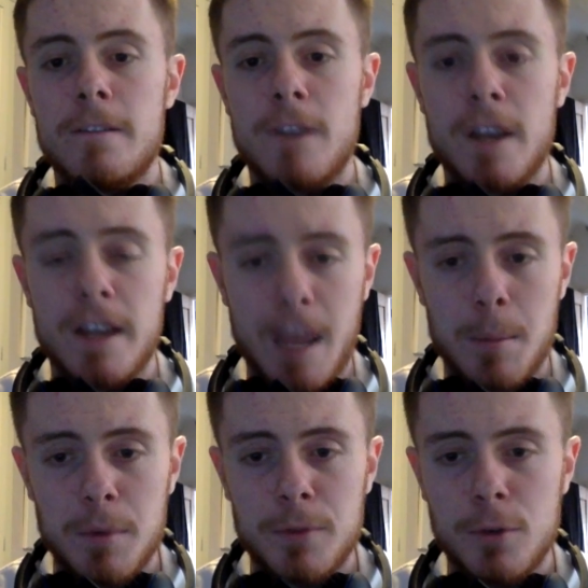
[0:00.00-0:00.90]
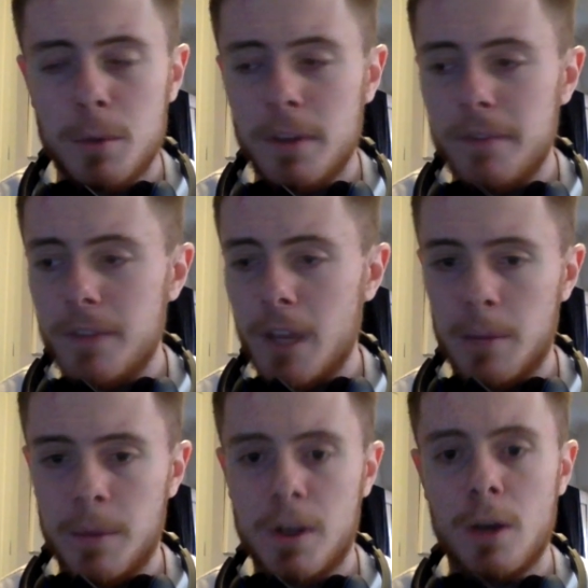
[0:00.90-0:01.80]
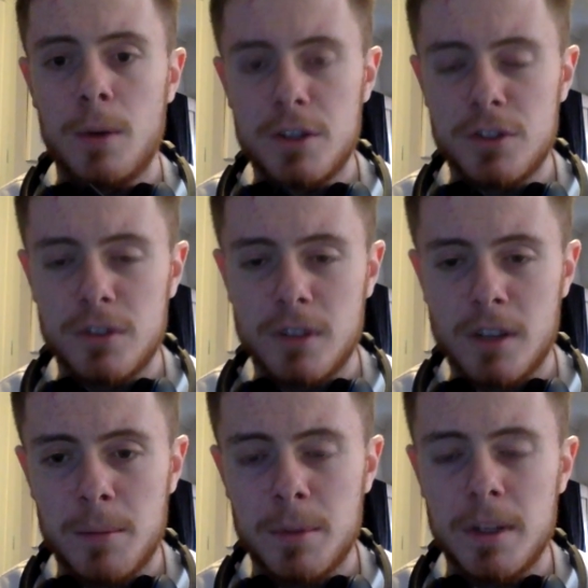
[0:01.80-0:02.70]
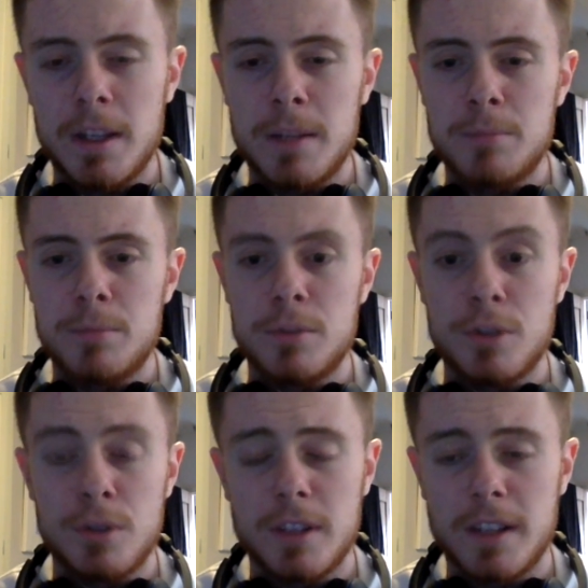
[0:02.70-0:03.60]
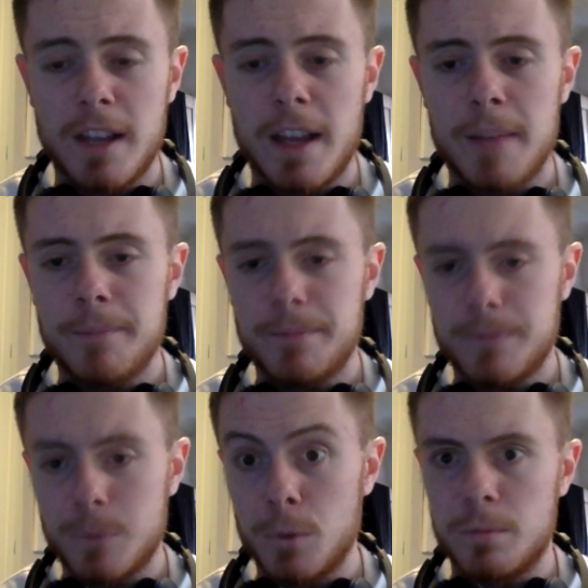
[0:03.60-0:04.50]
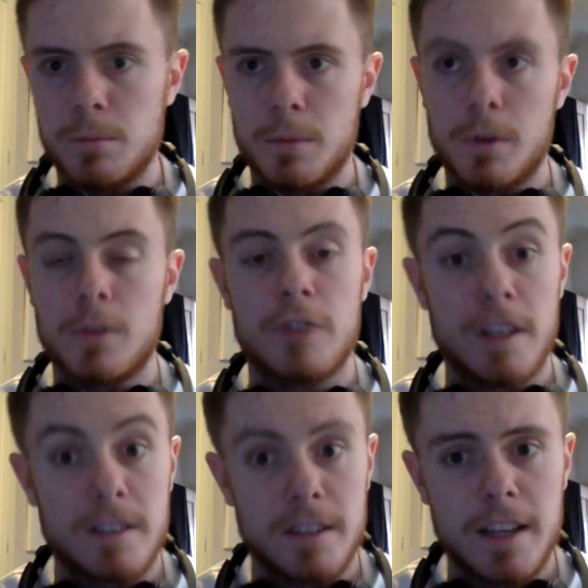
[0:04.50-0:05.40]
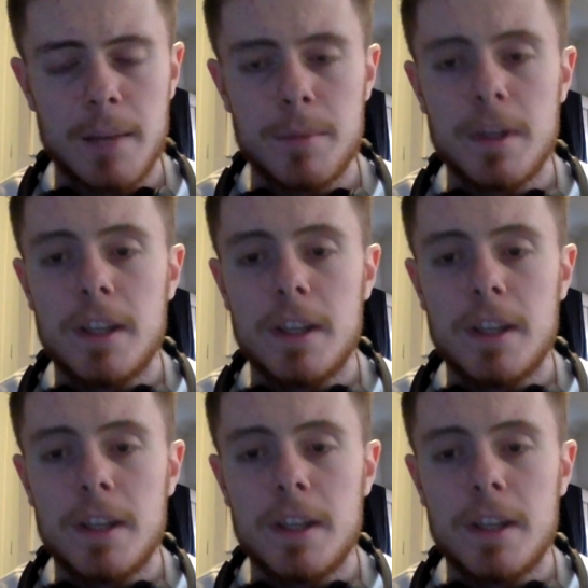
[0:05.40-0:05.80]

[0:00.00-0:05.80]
via Game Informer, the coalition, the company producing the game or creating the game,